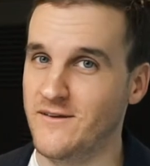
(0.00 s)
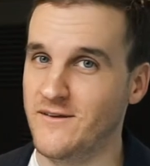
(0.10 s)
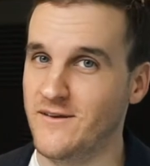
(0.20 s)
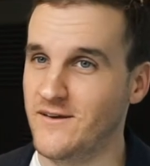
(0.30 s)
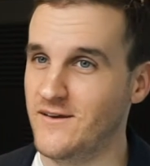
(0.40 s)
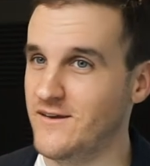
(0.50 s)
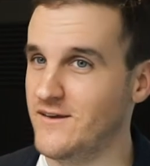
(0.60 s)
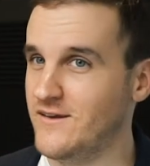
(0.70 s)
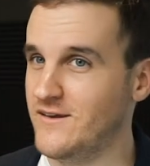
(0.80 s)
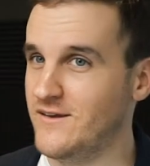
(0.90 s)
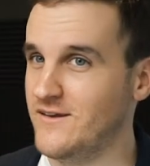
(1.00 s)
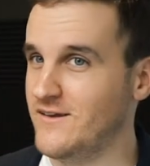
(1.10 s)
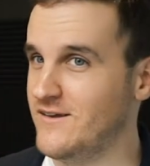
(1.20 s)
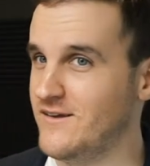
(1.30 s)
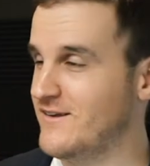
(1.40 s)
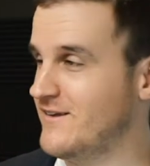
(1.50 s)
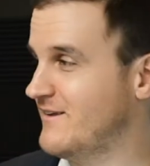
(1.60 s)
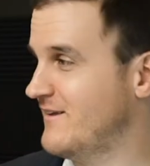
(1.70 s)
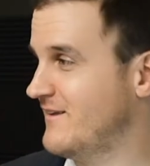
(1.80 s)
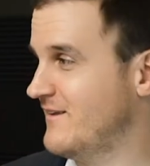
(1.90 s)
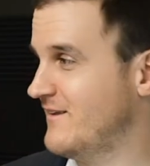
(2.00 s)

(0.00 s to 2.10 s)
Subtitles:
(not speaking)